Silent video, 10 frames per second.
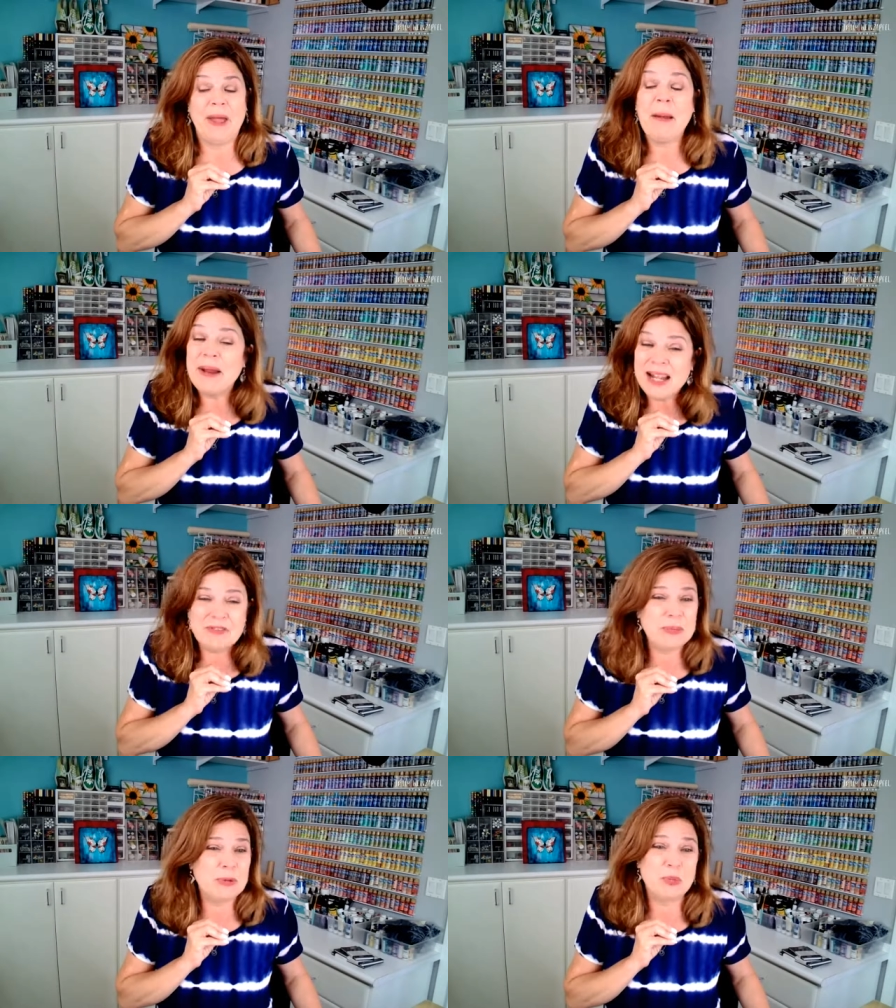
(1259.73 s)
going to
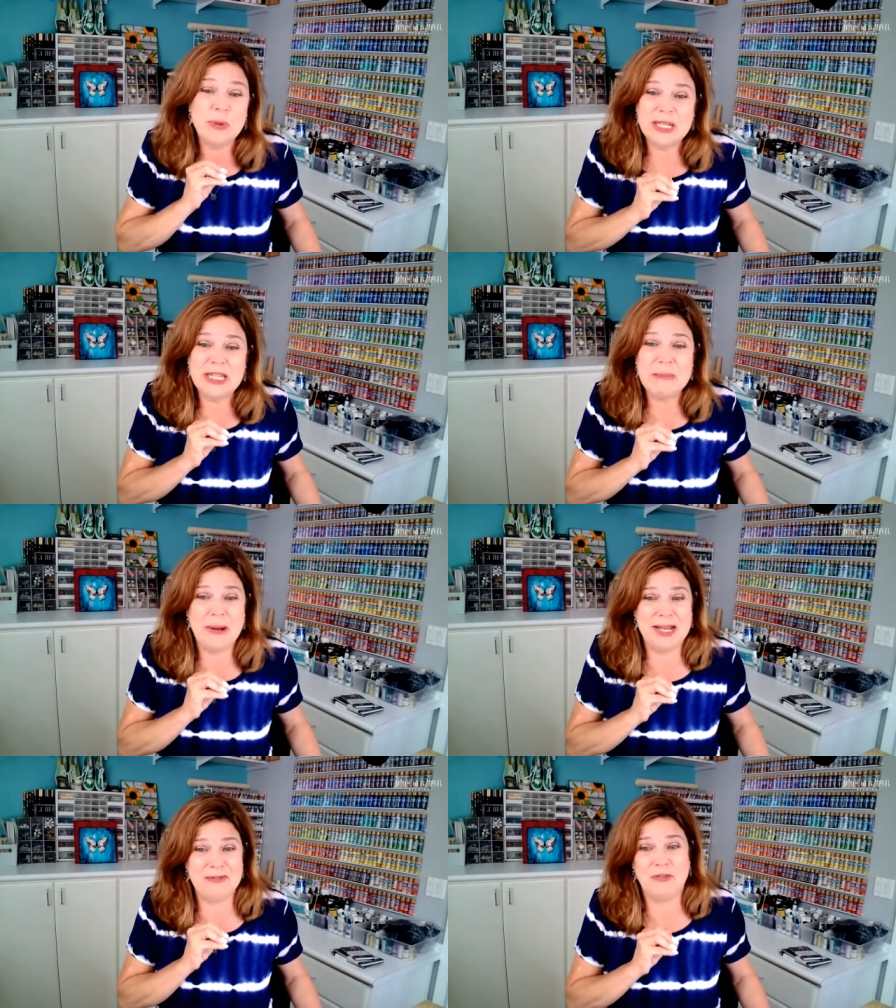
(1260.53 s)
have to be really
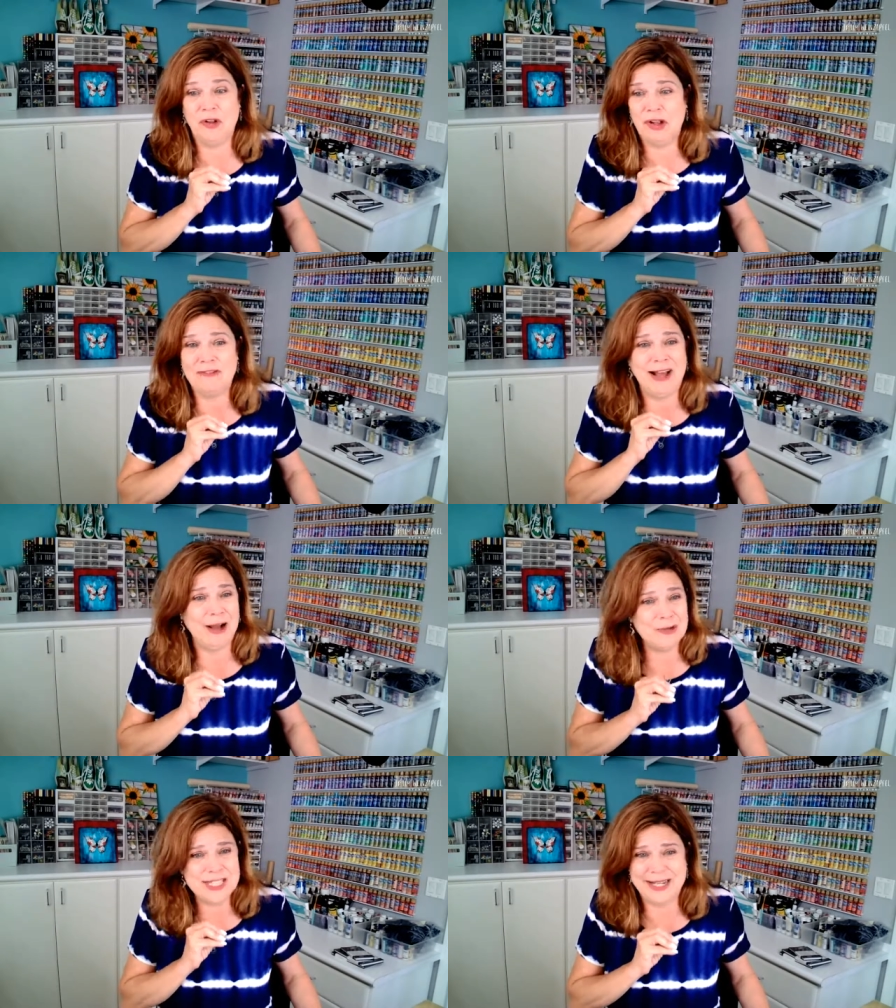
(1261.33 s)
mindful of
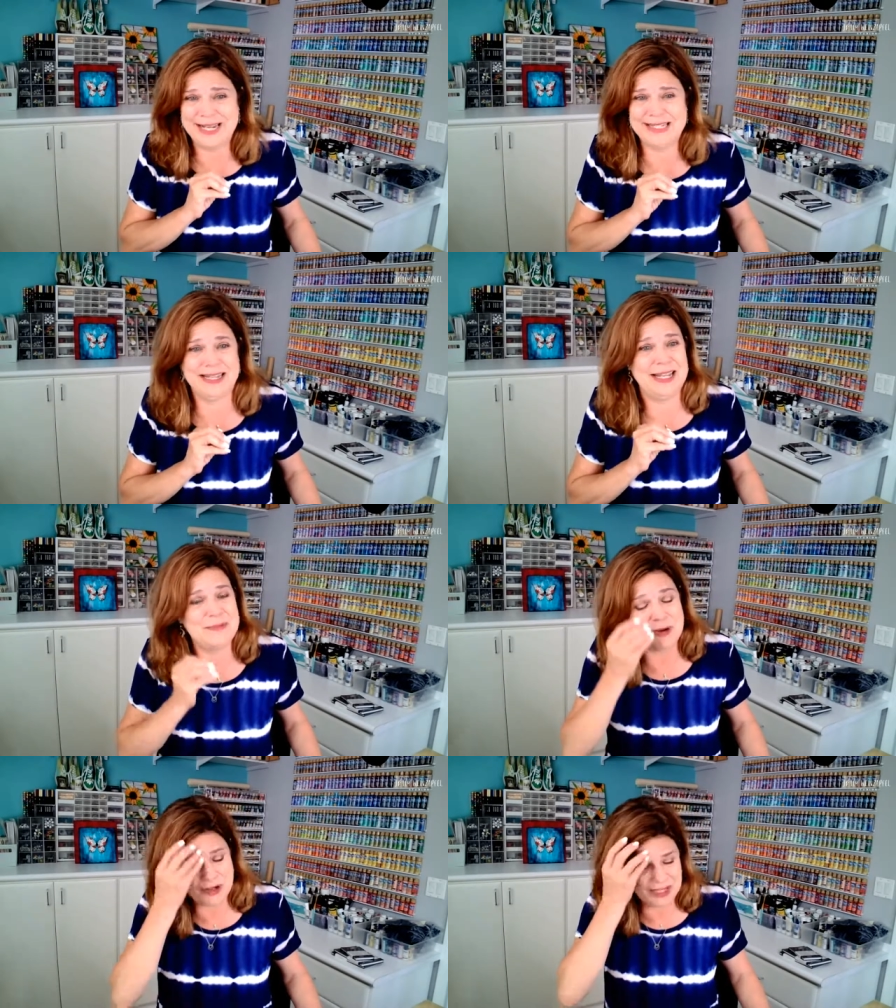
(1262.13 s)
how tight I
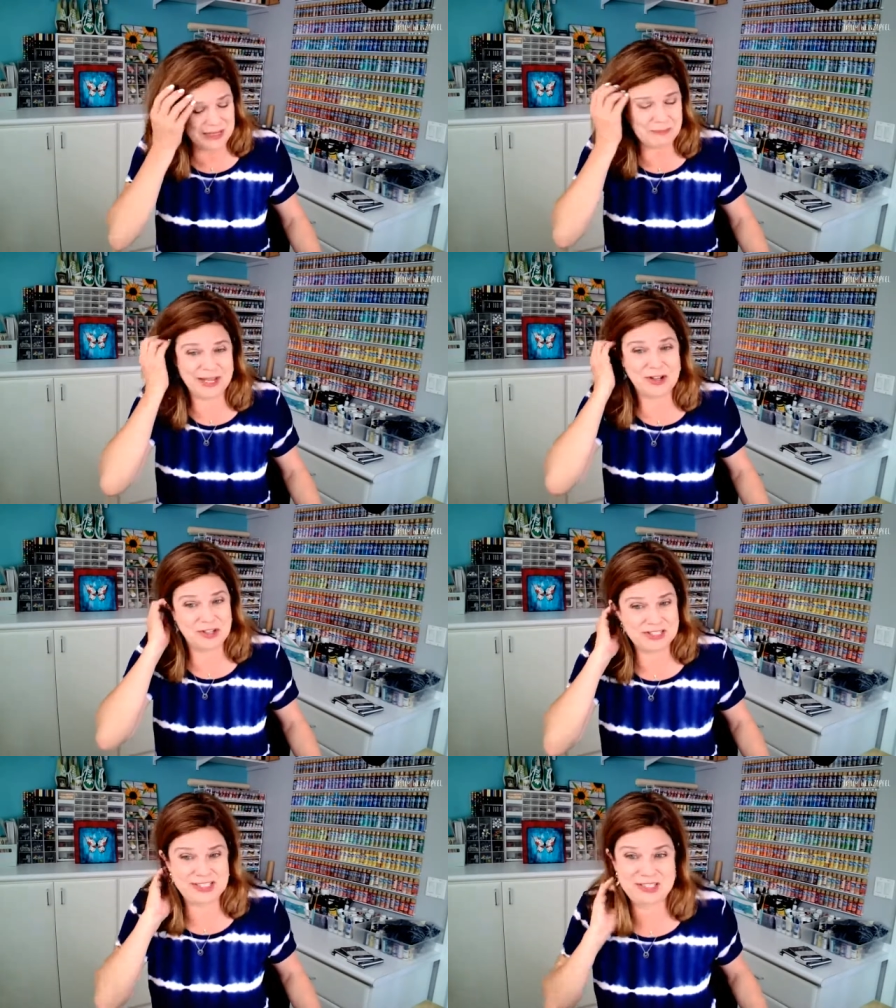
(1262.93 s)
am hugging my
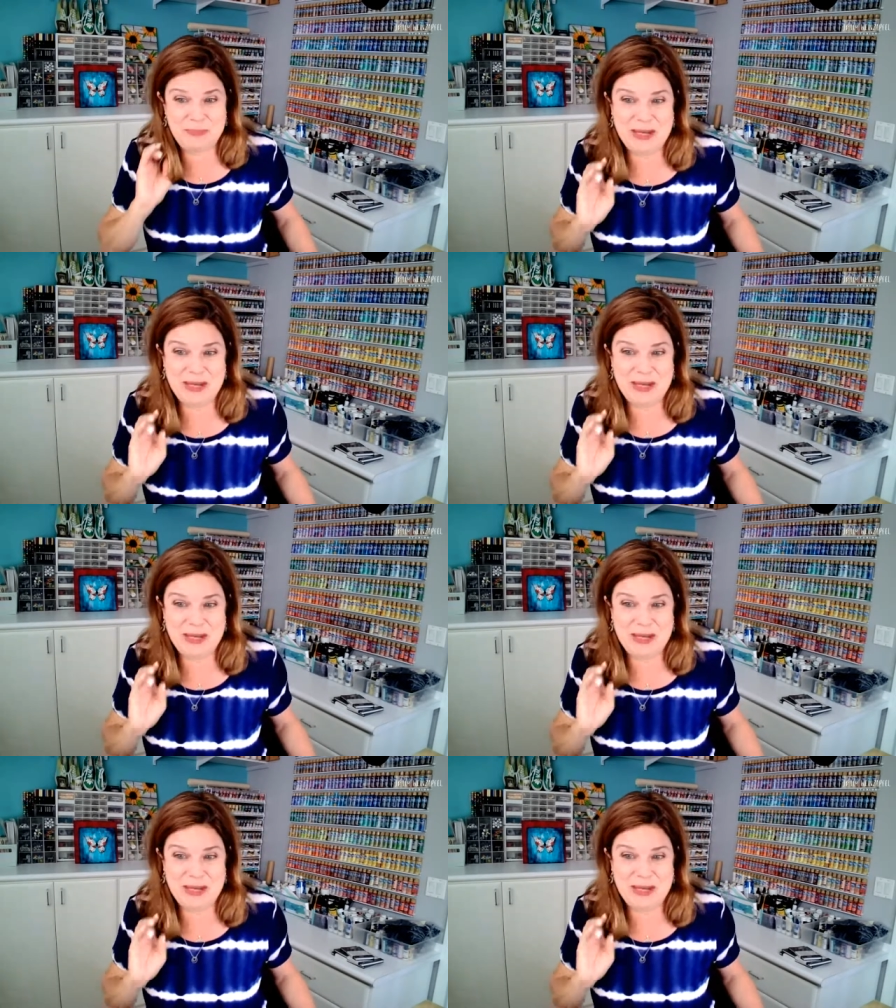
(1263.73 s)
cousin's